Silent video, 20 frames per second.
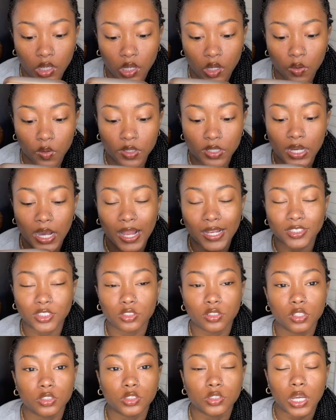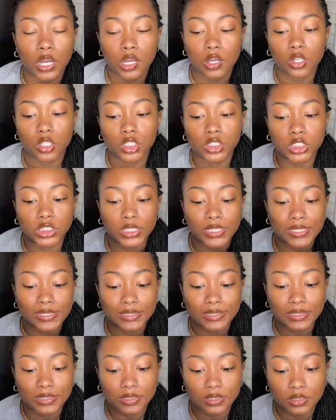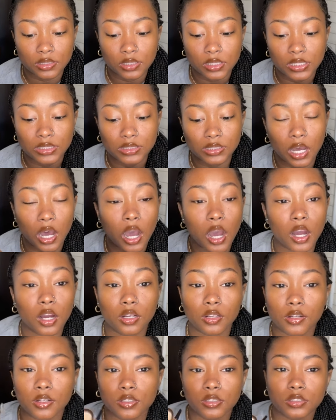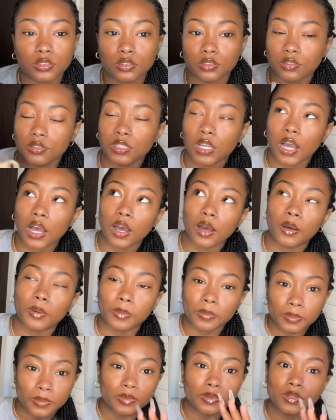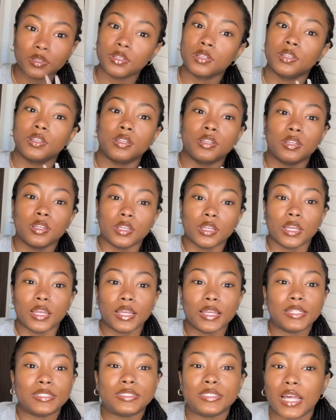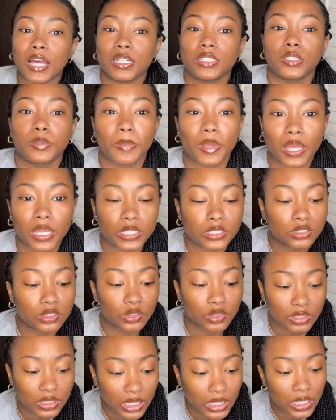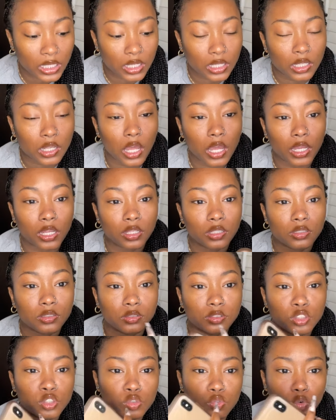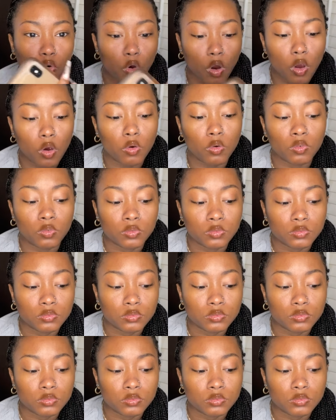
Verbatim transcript: What college you go to? I go to Judson. It's an all-girl school, y'all. It's not as bad as you think. Like, you grow.